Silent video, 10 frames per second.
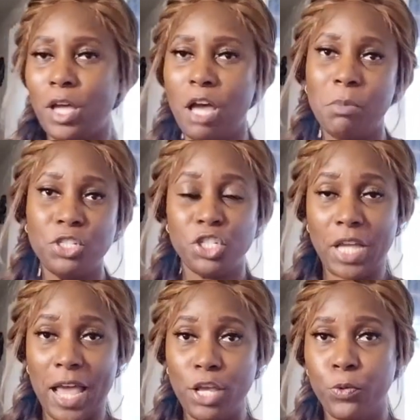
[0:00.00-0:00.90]
how much
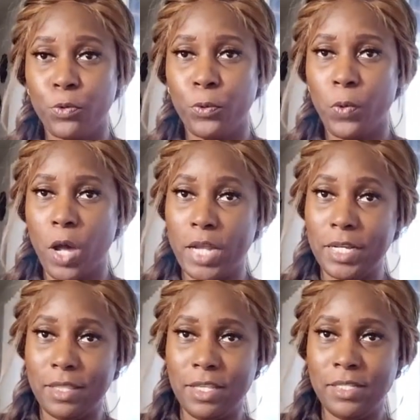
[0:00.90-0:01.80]
I grew on
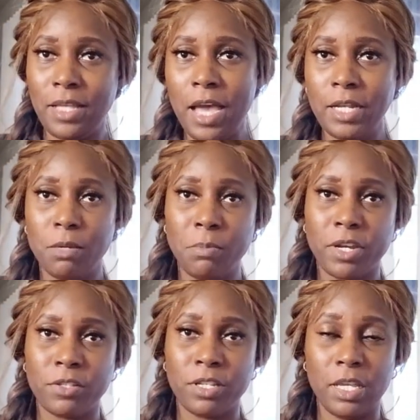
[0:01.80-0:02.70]
this side
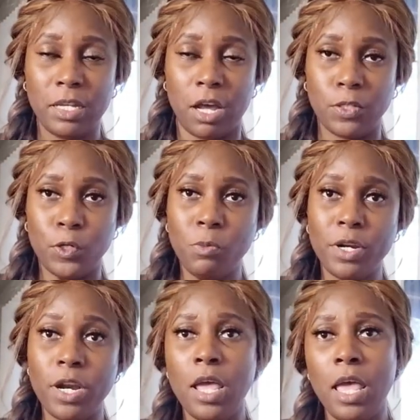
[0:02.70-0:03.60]
compared to in October,